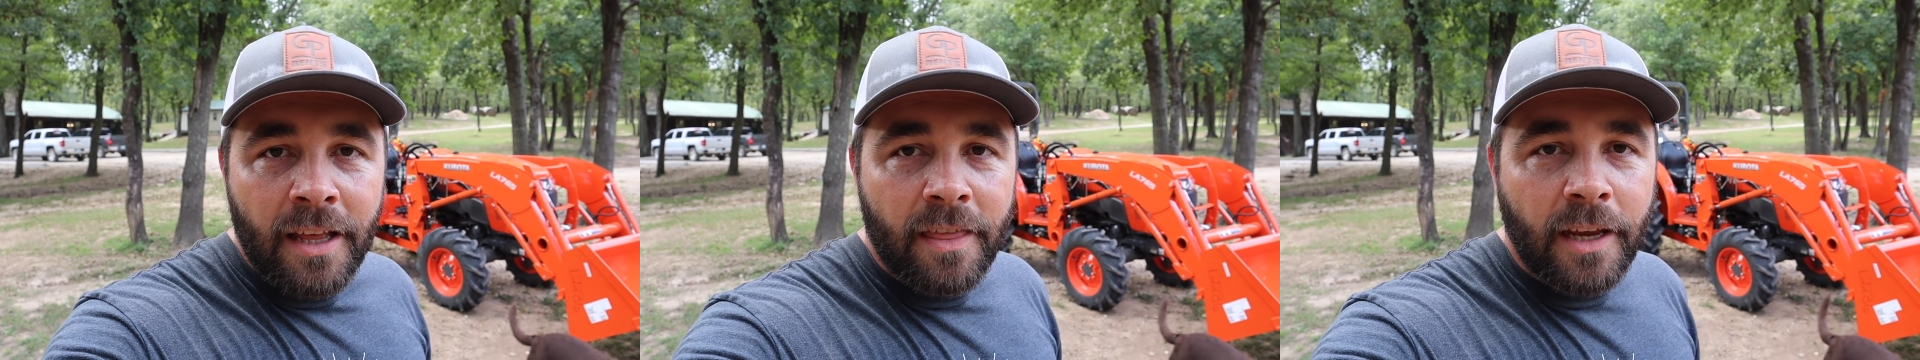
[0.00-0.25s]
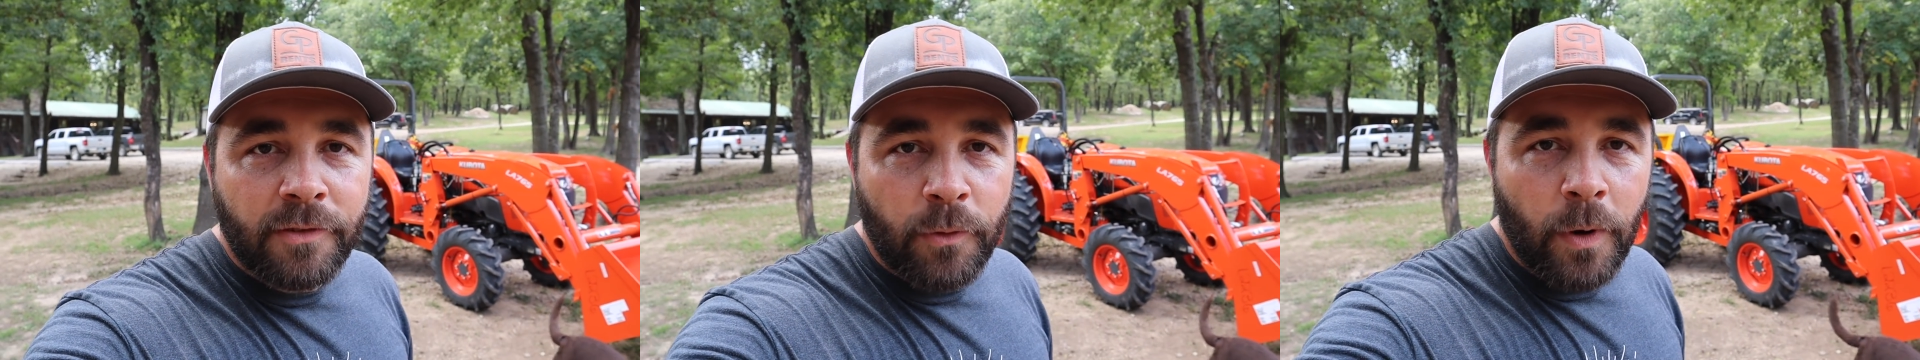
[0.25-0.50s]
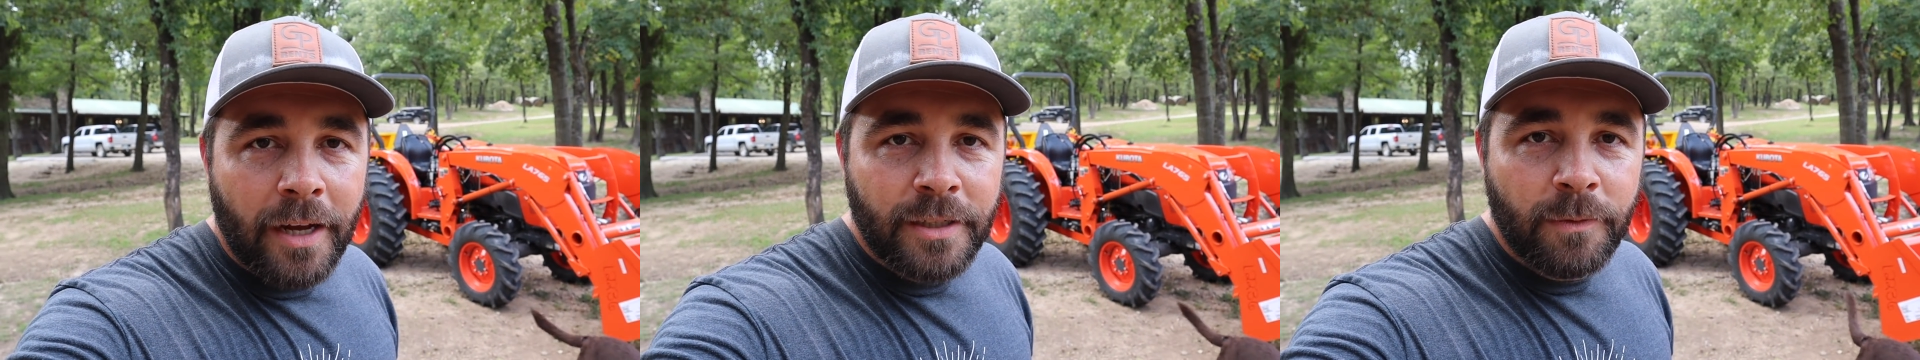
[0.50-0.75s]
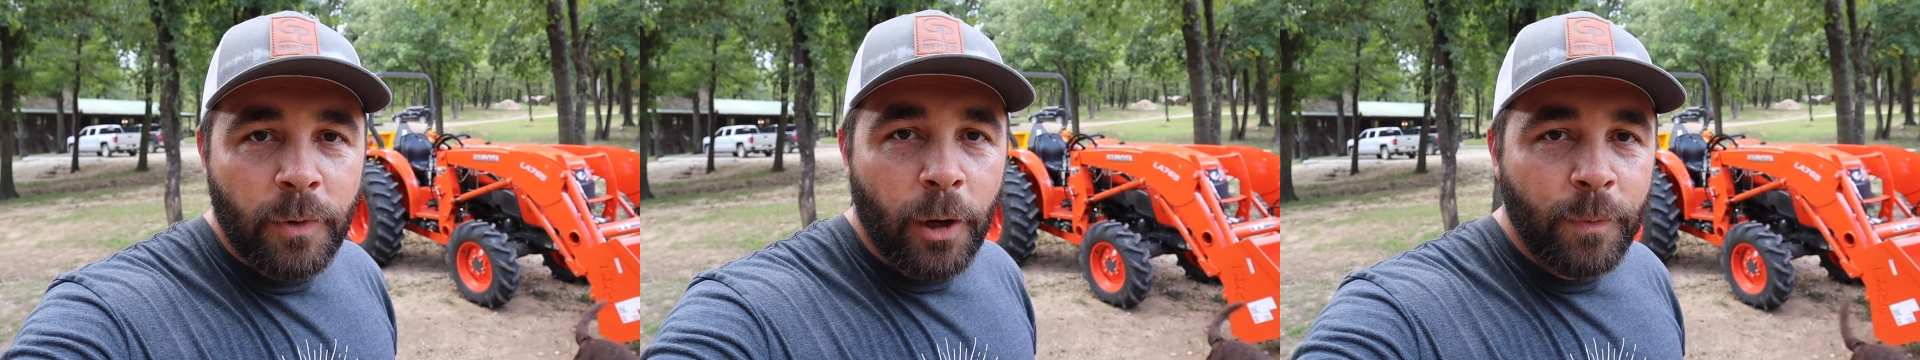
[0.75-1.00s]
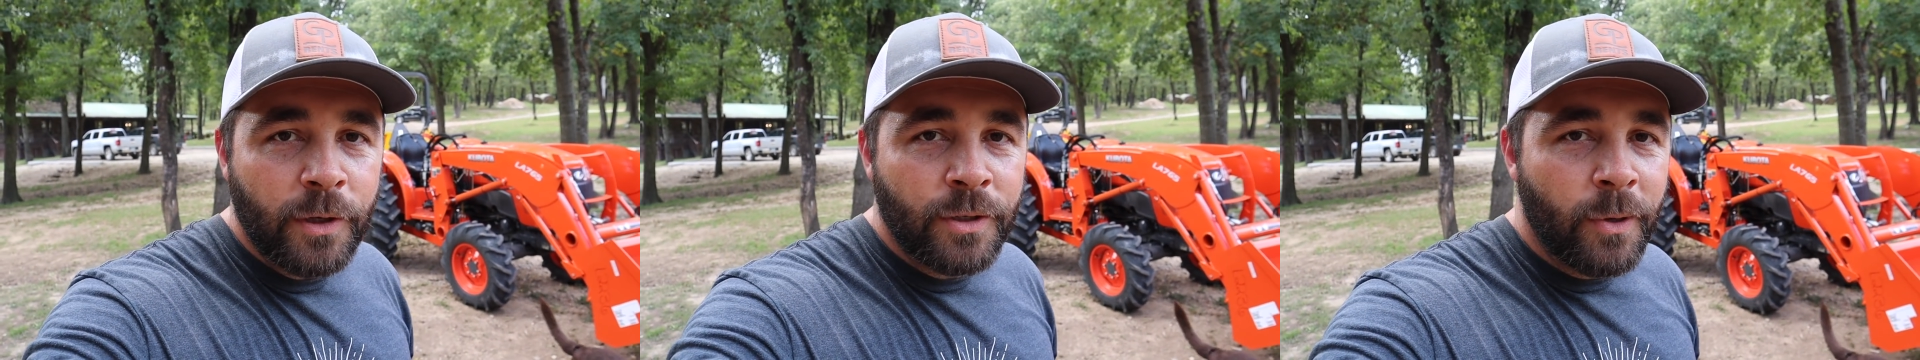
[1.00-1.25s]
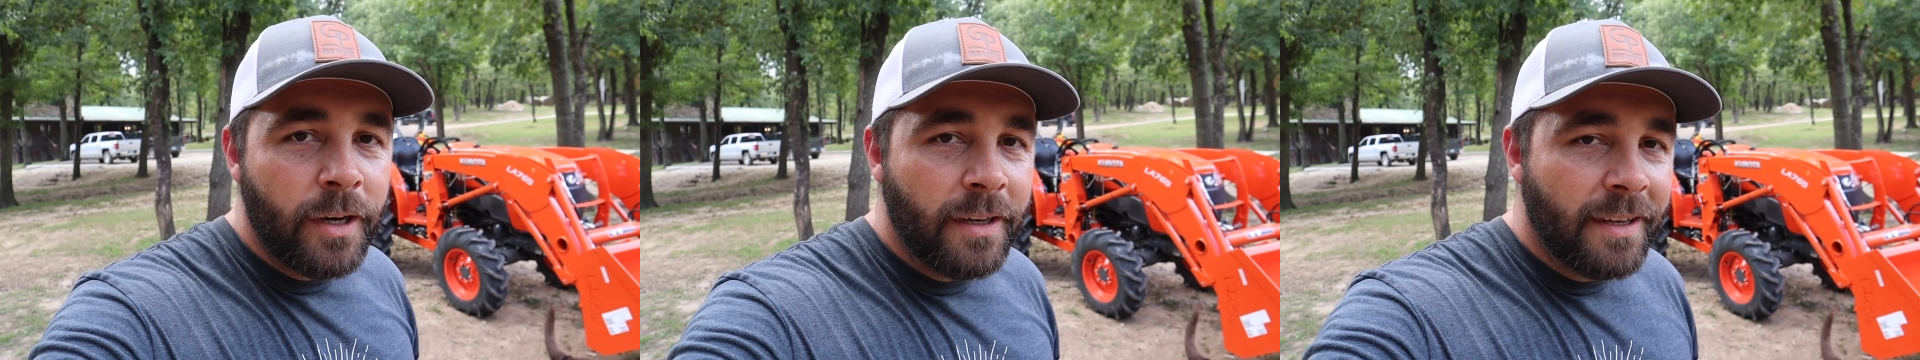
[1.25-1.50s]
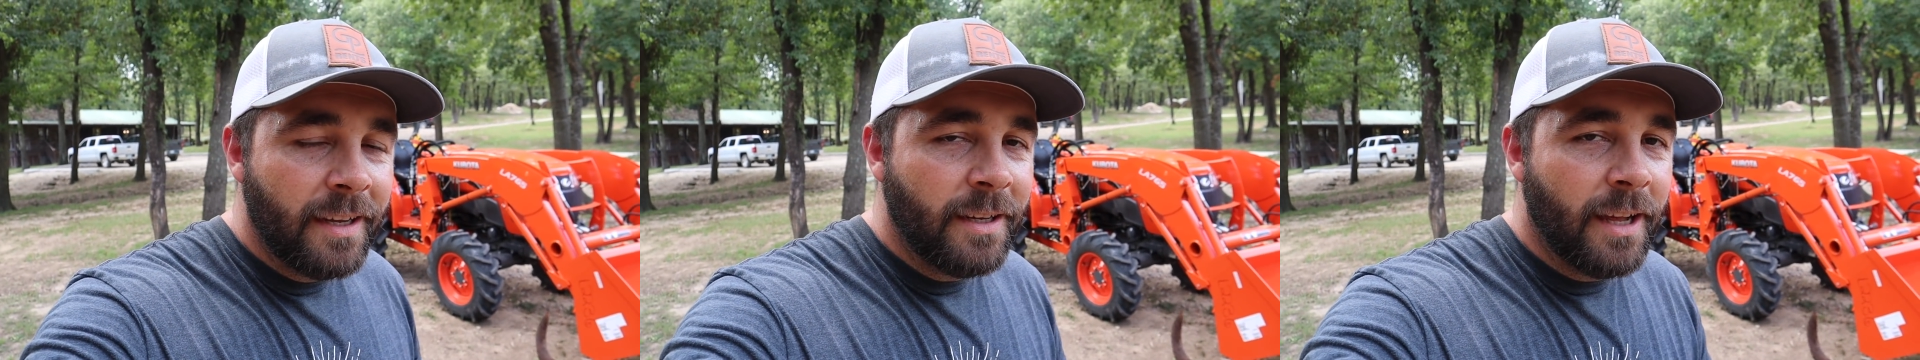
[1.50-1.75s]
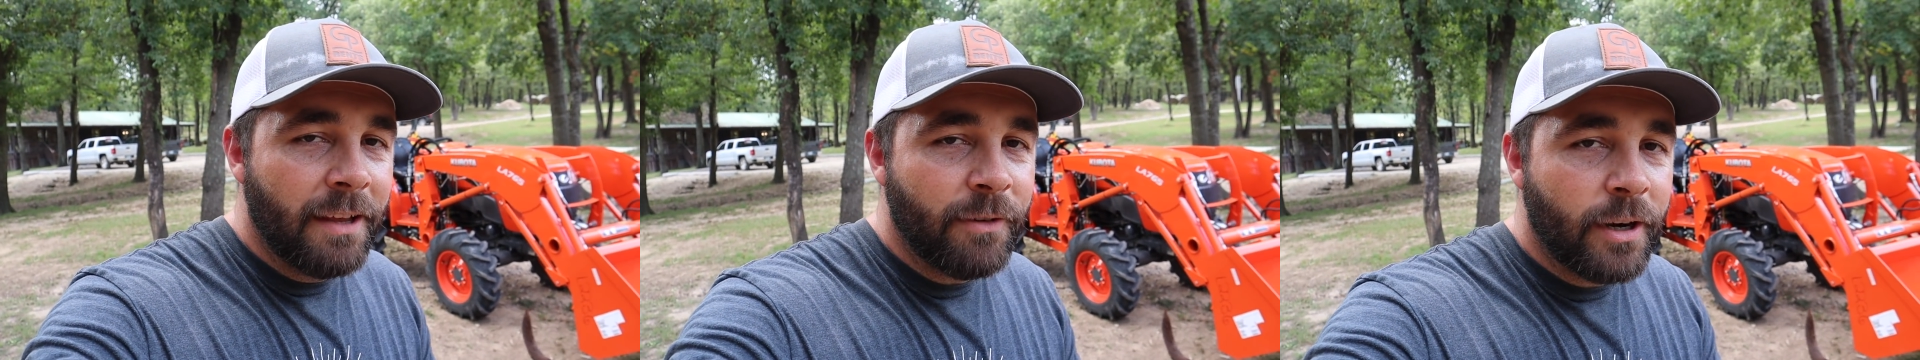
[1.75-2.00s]
Thanks for watching. We hope you enjoyed it.
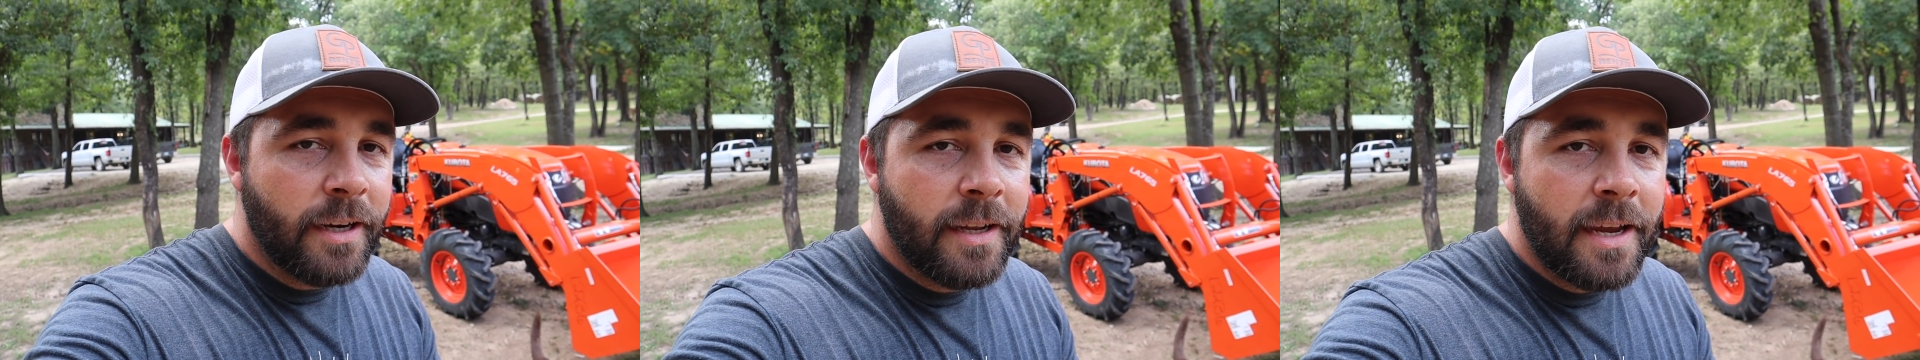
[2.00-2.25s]
Y'all have a great